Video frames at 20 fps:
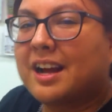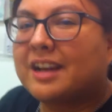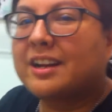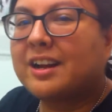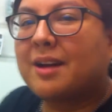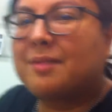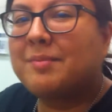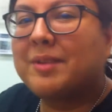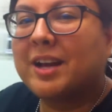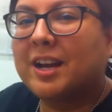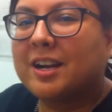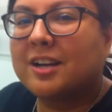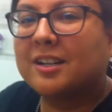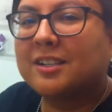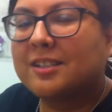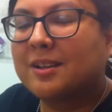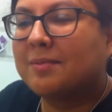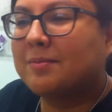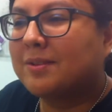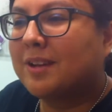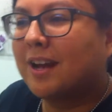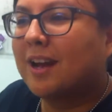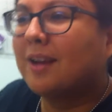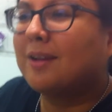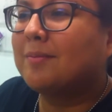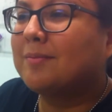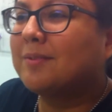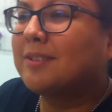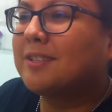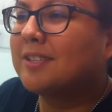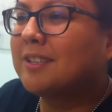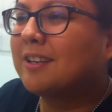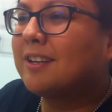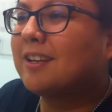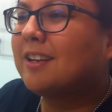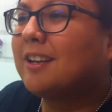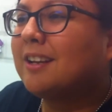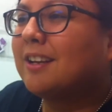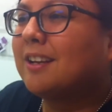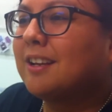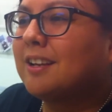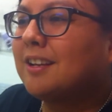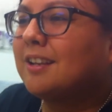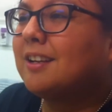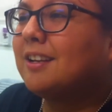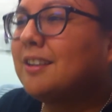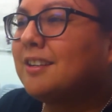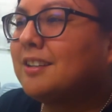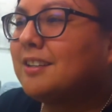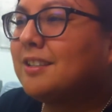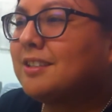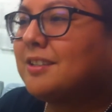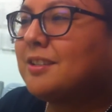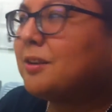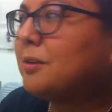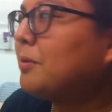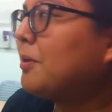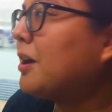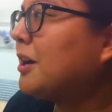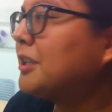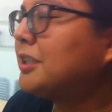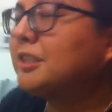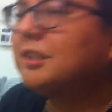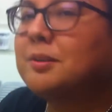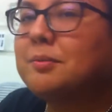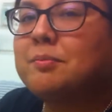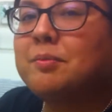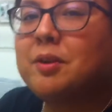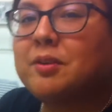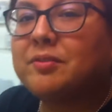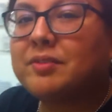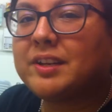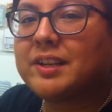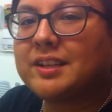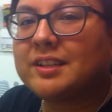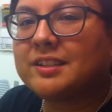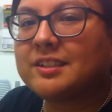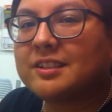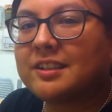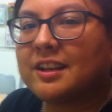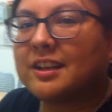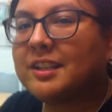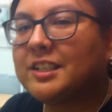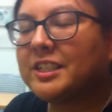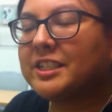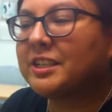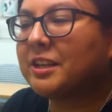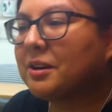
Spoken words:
I come here sometimes just to watch movies and